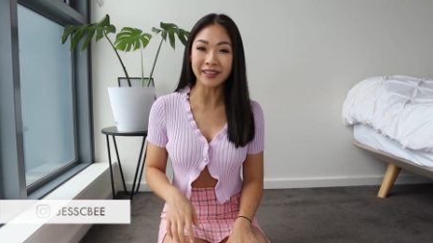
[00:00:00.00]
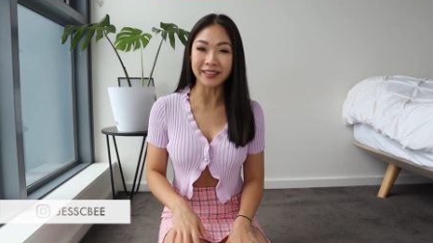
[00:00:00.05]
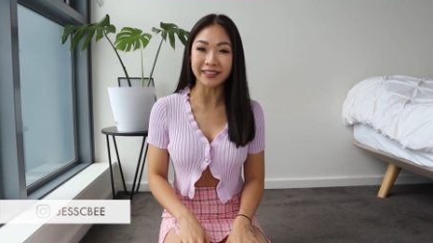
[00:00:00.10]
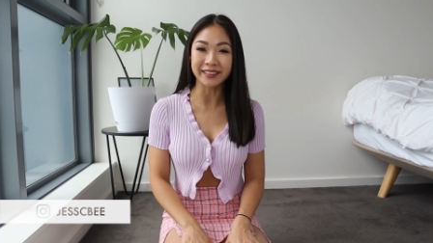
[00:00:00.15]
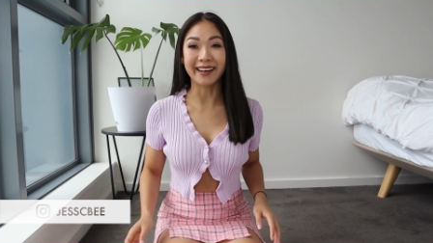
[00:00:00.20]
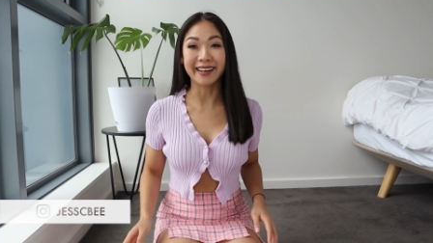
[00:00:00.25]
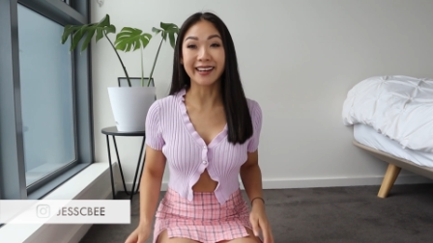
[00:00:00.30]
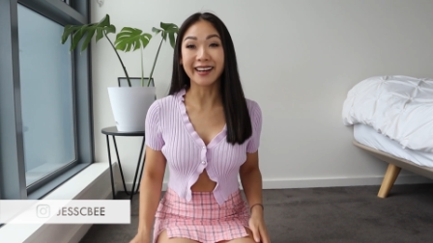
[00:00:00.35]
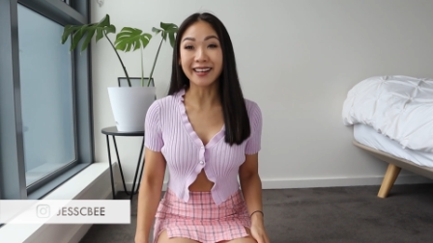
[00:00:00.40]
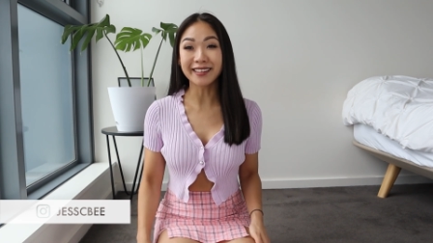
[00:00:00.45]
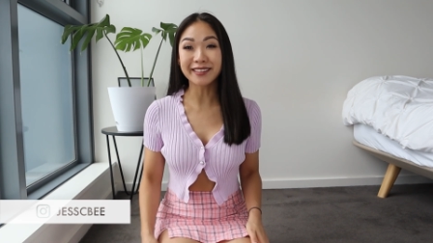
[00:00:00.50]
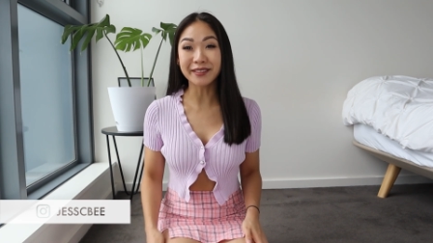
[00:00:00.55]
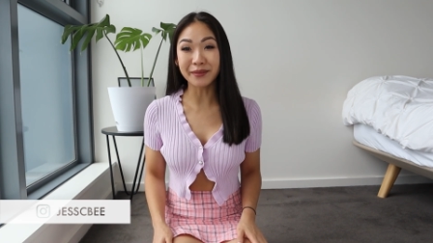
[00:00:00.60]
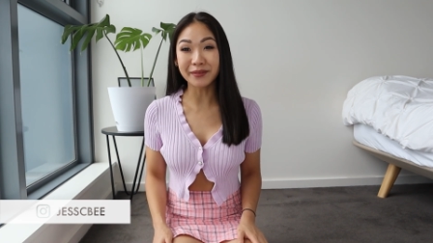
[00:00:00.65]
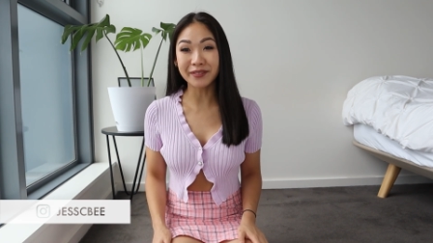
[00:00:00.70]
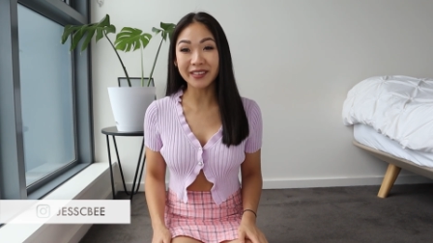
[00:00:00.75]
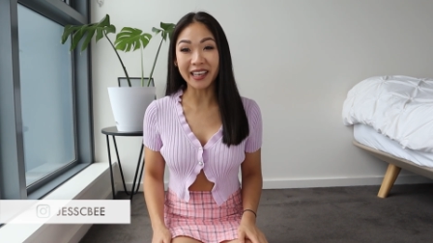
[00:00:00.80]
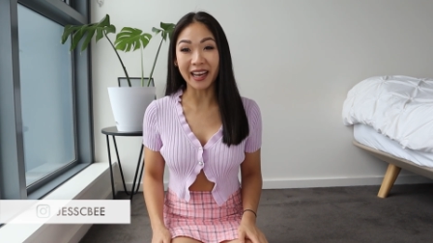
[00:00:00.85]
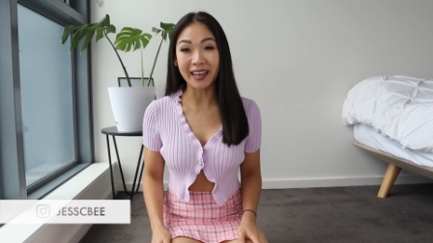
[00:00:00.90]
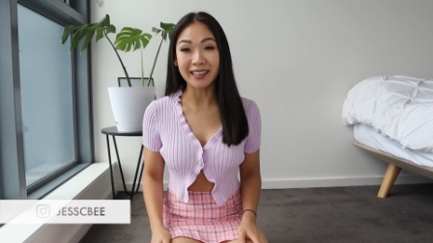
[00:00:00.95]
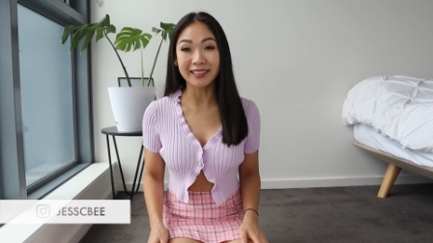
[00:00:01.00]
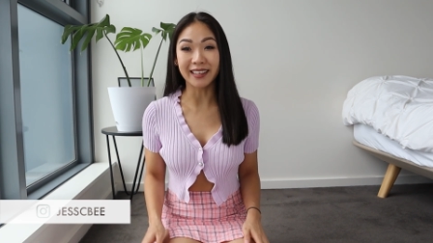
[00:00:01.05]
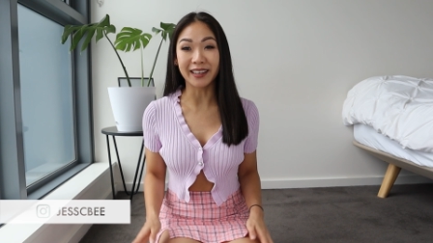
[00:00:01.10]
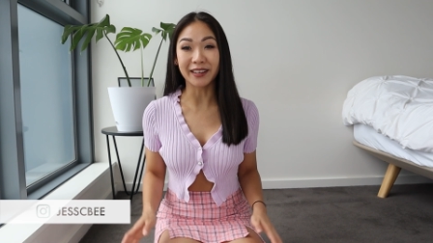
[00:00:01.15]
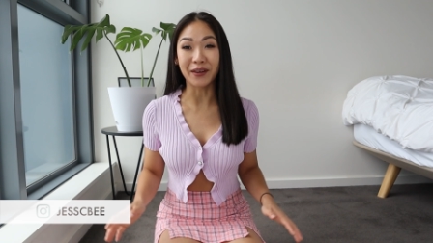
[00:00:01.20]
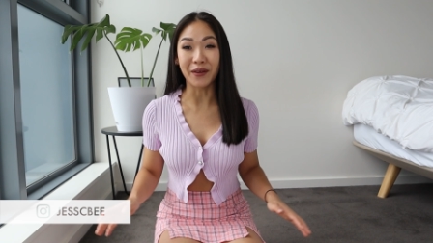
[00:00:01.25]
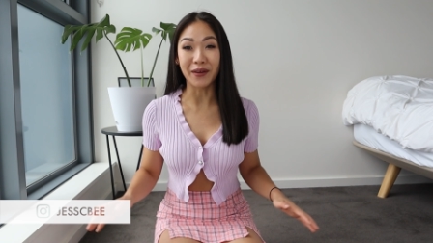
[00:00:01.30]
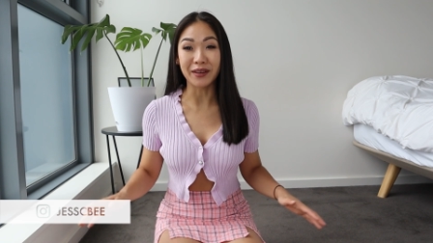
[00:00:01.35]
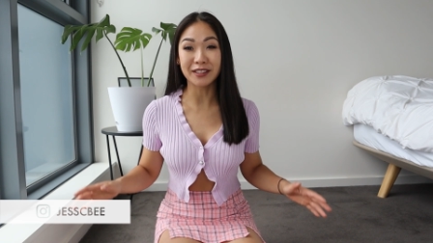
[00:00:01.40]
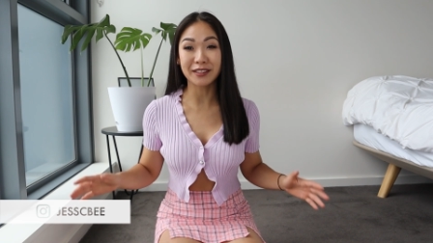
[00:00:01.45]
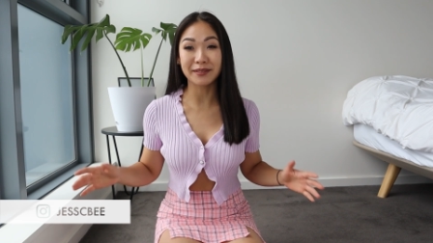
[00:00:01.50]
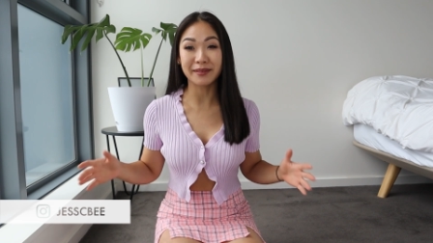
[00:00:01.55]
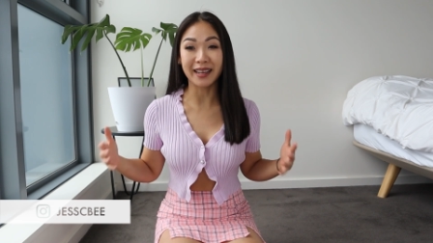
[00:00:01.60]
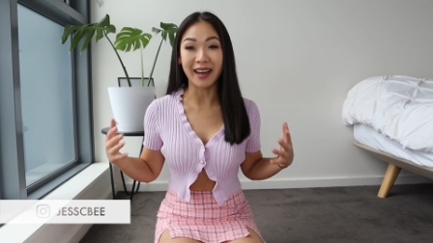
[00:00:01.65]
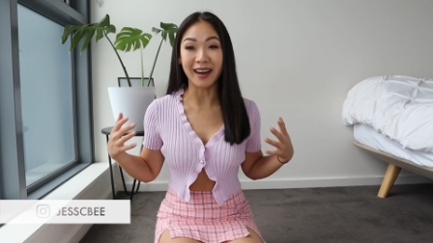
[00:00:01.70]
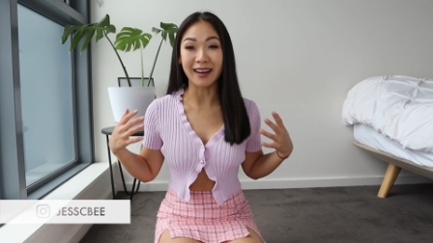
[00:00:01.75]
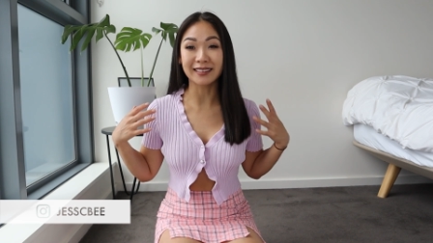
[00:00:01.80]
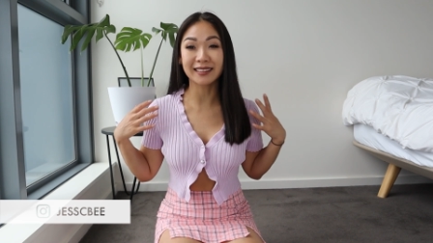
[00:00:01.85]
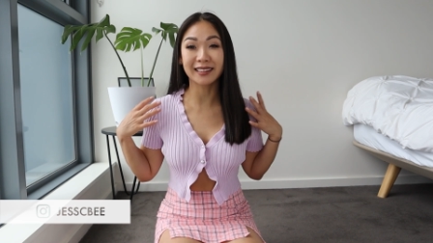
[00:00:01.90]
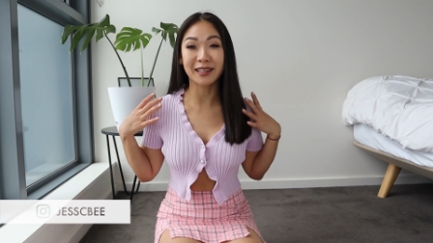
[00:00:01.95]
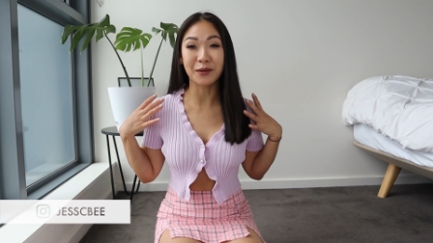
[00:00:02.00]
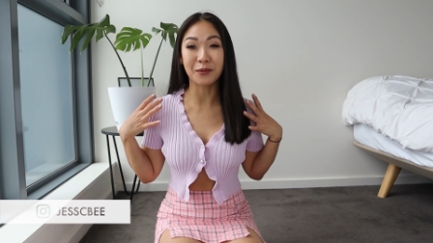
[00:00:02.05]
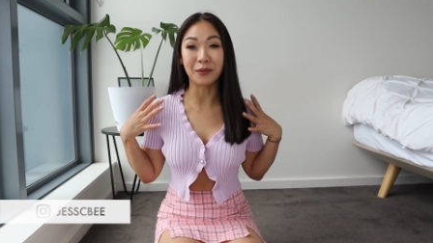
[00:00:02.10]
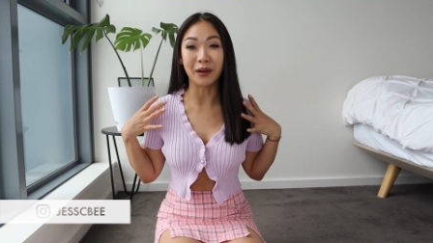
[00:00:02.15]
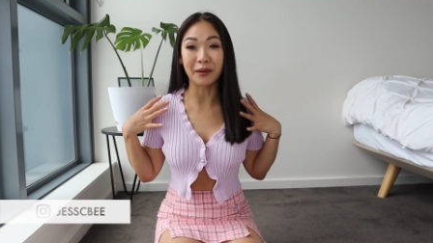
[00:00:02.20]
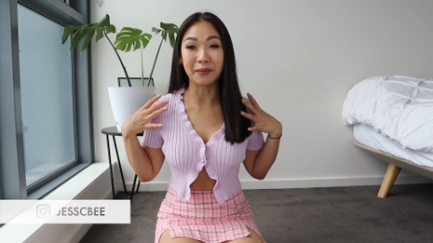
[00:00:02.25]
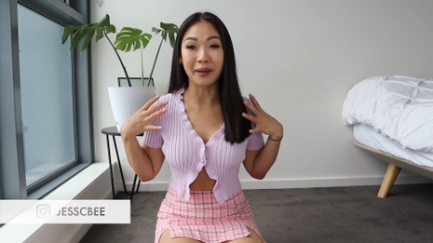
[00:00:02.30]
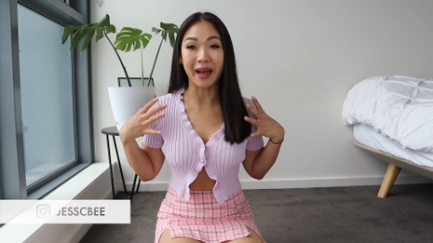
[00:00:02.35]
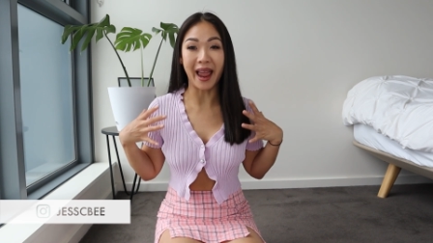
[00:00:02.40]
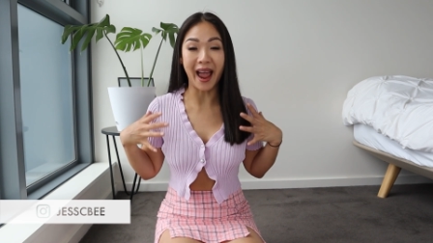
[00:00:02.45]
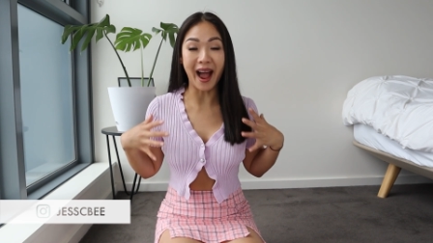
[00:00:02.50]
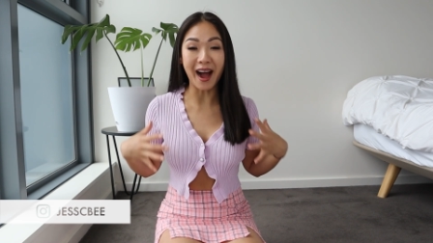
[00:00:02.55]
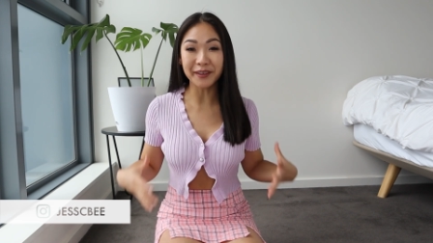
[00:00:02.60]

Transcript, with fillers: And I know some of you guys are going to be asking where my